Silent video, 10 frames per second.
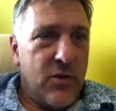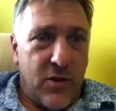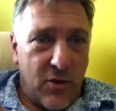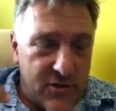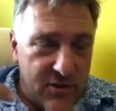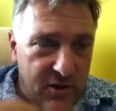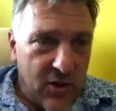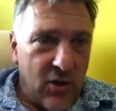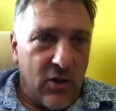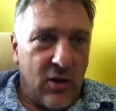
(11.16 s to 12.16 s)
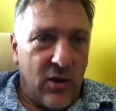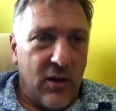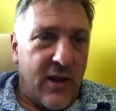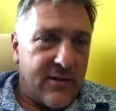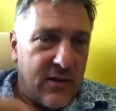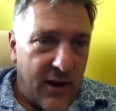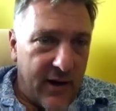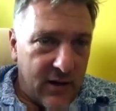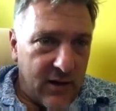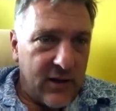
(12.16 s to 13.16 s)
they're still less
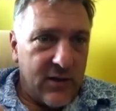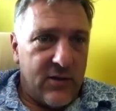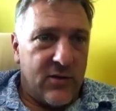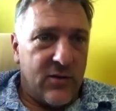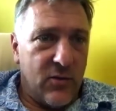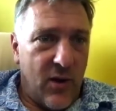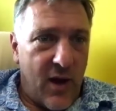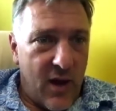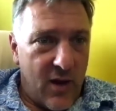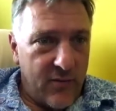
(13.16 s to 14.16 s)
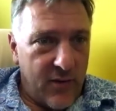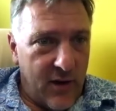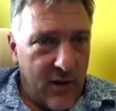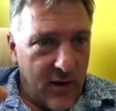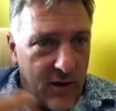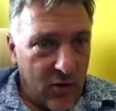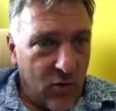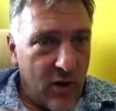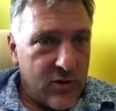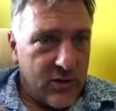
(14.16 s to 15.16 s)
likely to have an
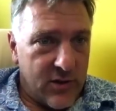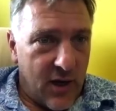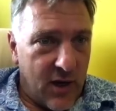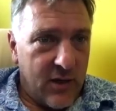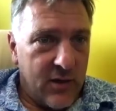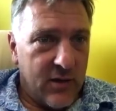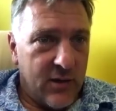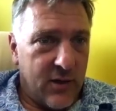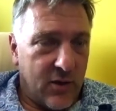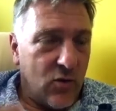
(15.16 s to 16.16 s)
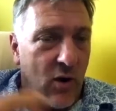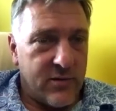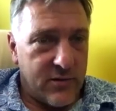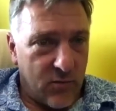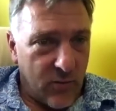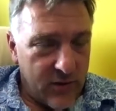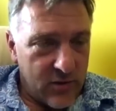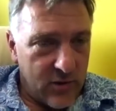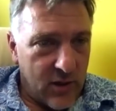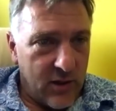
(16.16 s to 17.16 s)
aggression tie that crosses a
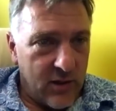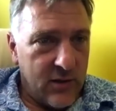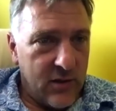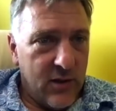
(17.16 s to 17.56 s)
racial line.